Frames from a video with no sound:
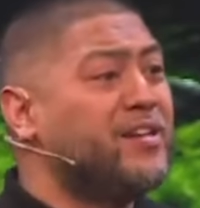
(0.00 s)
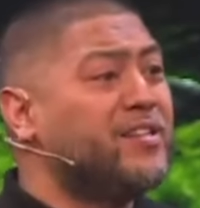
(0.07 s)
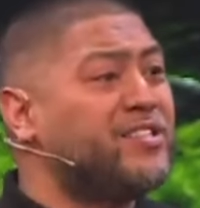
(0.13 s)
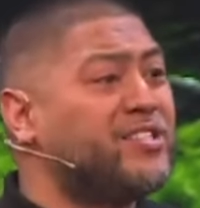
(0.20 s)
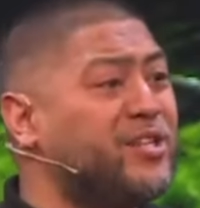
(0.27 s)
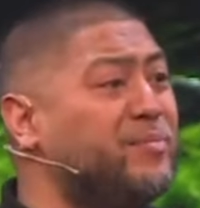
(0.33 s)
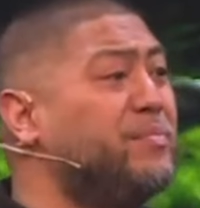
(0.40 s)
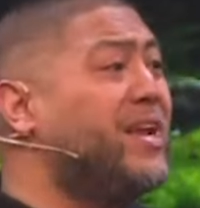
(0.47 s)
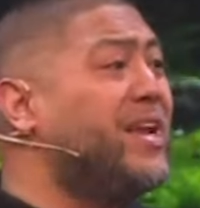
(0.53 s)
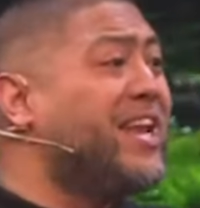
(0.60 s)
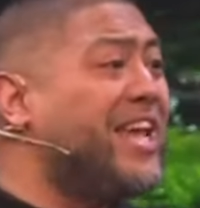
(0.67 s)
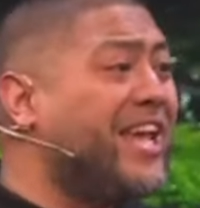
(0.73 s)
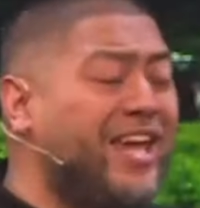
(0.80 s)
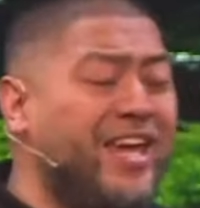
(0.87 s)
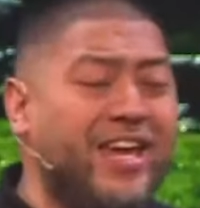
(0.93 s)
some
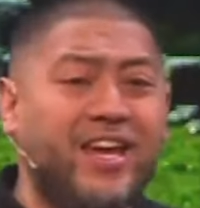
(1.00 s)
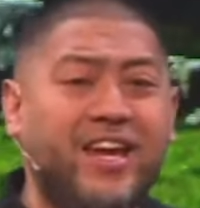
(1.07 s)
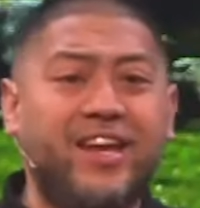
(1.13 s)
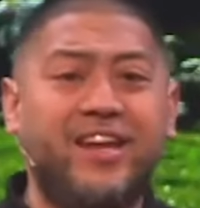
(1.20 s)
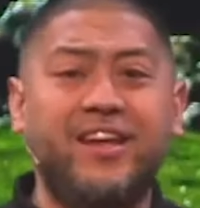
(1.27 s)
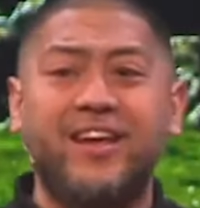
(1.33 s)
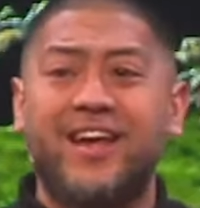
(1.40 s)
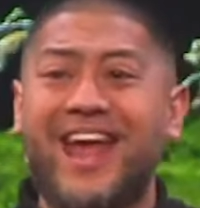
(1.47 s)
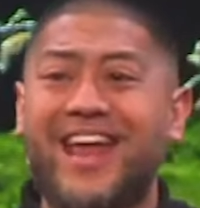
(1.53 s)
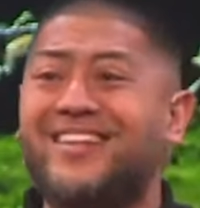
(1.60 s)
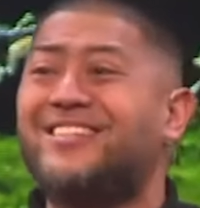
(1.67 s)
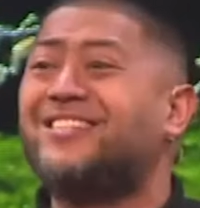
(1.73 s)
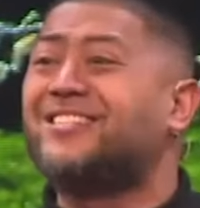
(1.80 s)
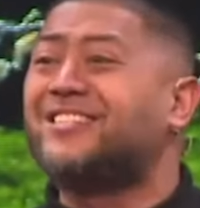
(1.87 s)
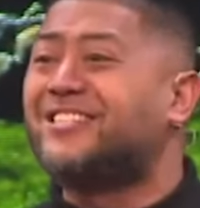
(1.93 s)
need
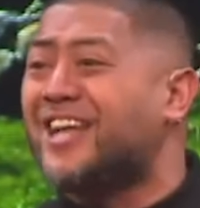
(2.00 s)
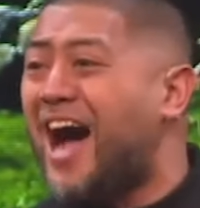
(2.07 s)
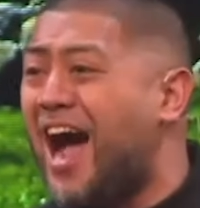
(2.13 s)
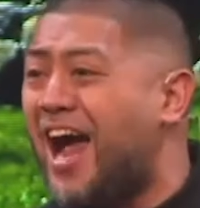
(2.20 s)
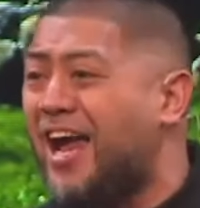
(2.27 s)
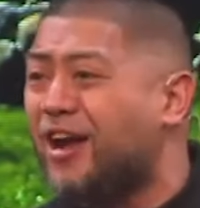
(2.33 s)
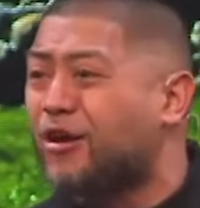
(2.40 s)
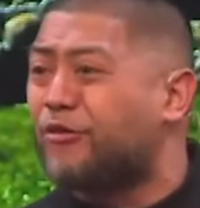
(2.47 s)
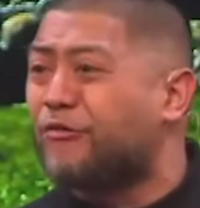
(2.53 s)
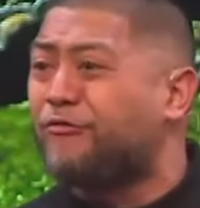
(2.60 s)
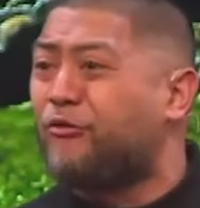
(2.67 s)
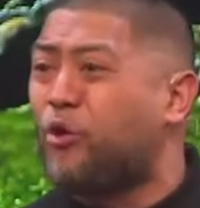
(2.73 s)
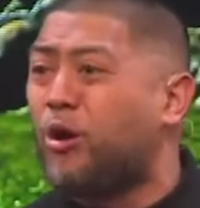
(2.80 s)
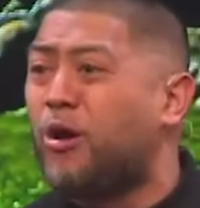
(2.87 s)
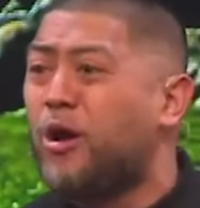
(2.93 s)
and desire
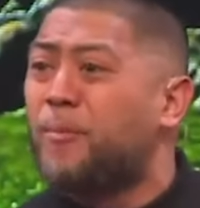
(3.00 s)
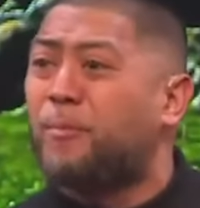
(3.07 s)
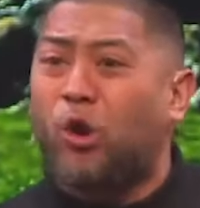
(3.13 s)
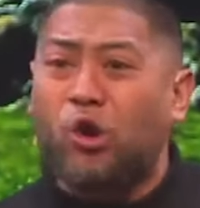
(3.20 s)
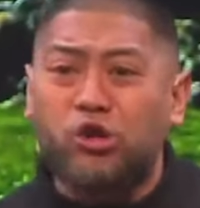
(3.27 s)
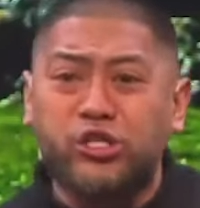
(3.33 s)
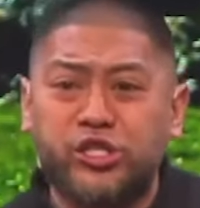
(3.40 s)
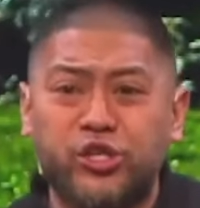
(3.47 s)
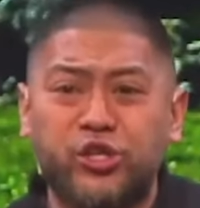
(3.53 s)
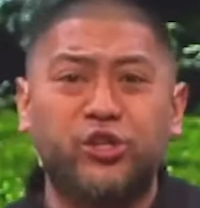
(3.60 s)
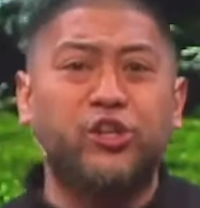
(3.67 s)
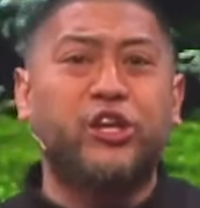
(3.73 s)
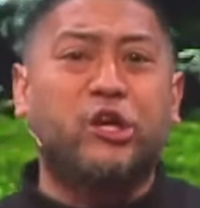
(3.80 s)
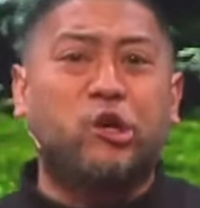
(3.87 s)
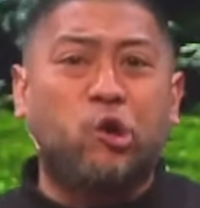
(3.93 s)
for
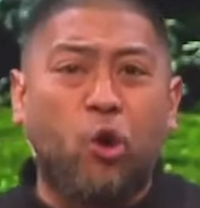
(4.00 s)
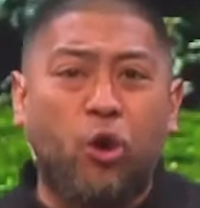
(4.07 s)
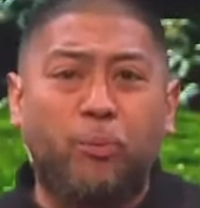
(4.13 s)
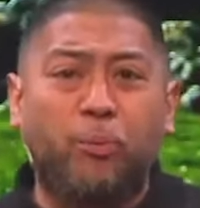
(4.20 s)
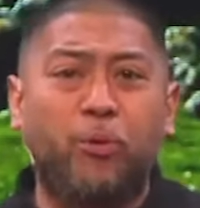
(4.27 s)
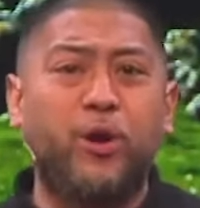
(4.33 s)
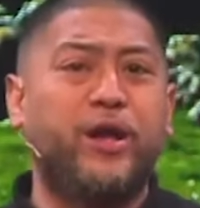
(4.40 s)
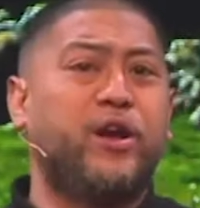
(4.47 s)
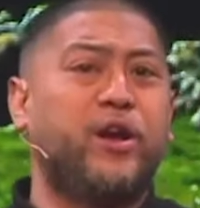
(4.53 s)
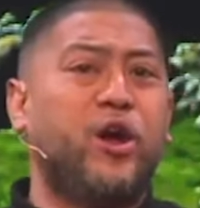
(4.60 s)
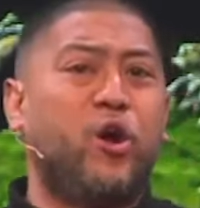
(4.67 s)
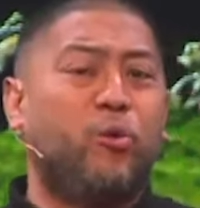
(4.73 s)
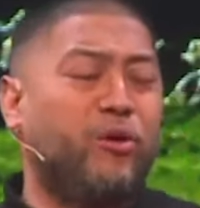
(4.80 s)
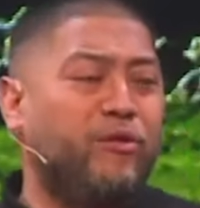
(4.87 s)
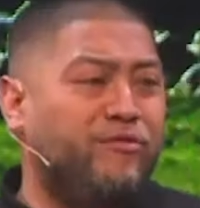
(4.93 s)
personal and corporate
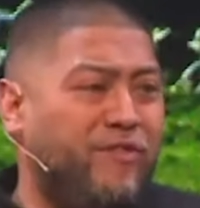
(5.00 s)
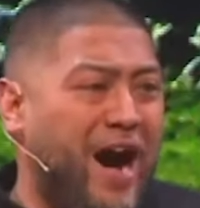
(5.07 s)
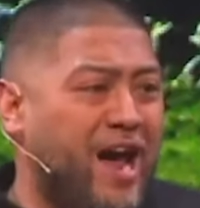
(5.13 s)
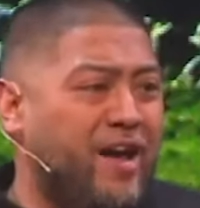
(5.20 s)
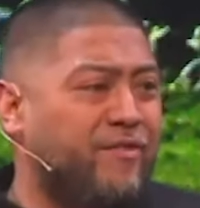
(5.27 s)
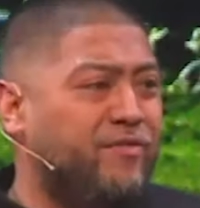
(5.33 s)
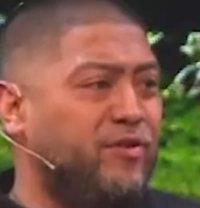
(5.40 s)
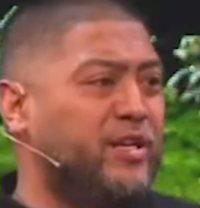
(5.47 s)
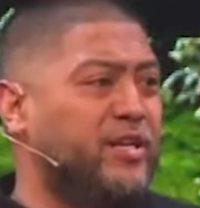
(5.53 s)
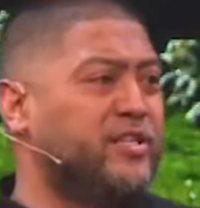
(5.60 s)
revival.